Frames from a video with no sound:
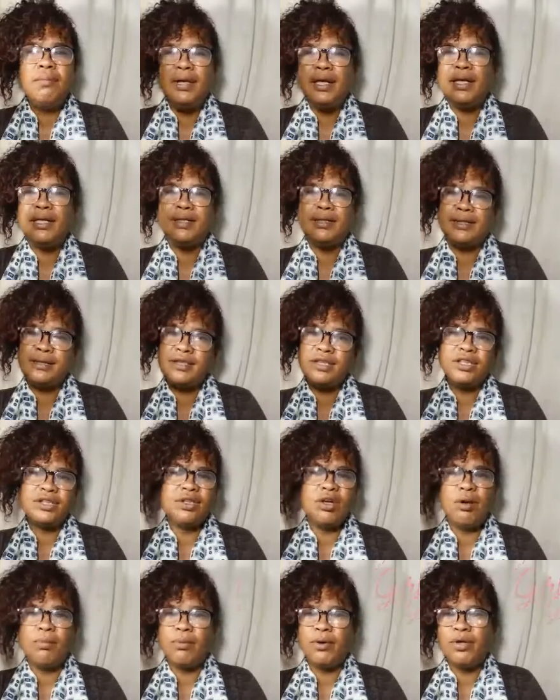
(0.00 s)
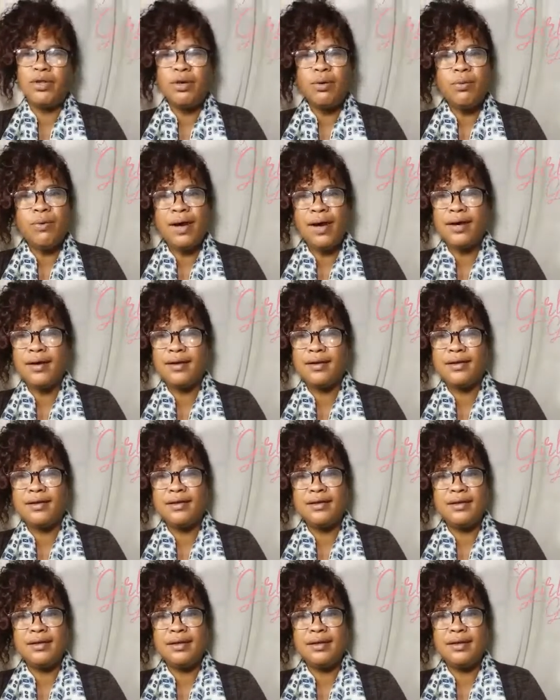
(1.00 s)
please just hop on the wagon.
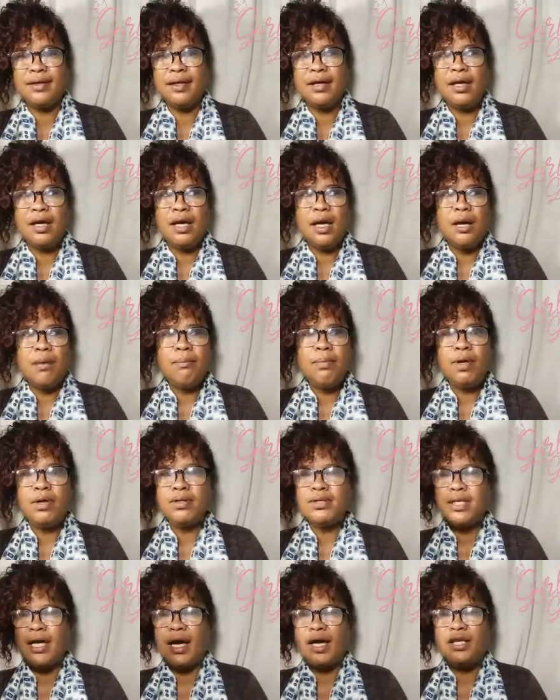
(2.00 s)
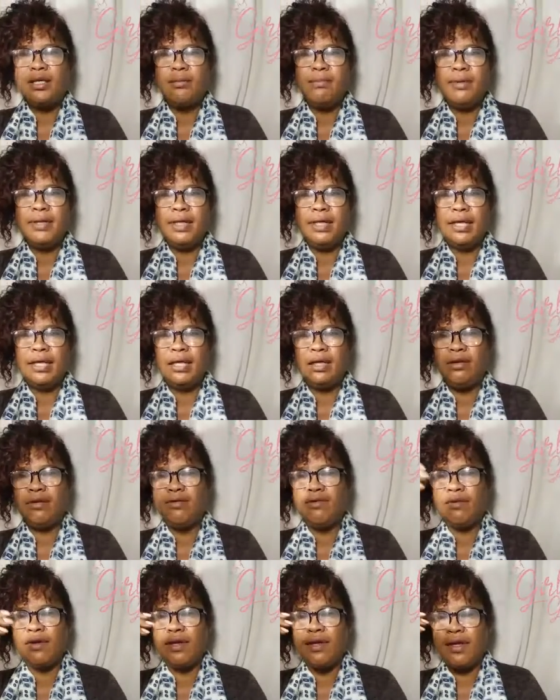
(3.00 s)
Because I do
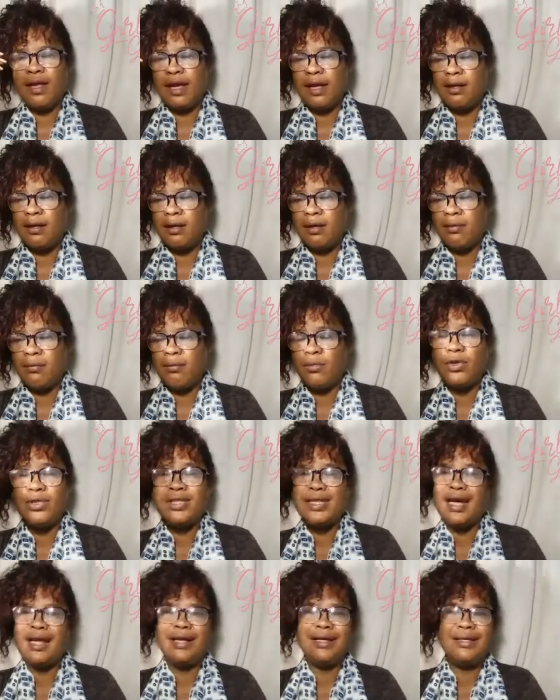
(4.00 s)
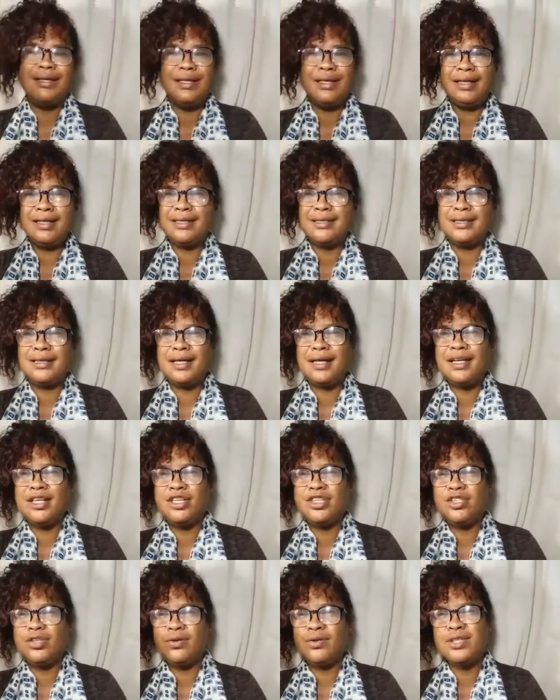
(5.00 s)
believe that mortality is the
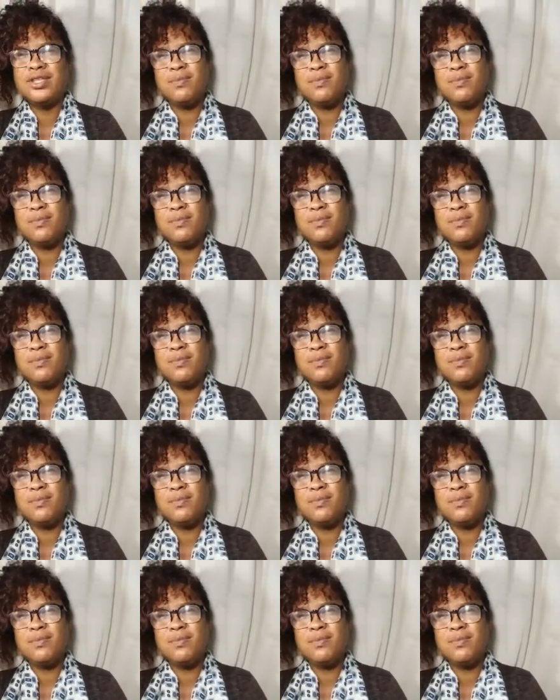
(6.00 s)
issue,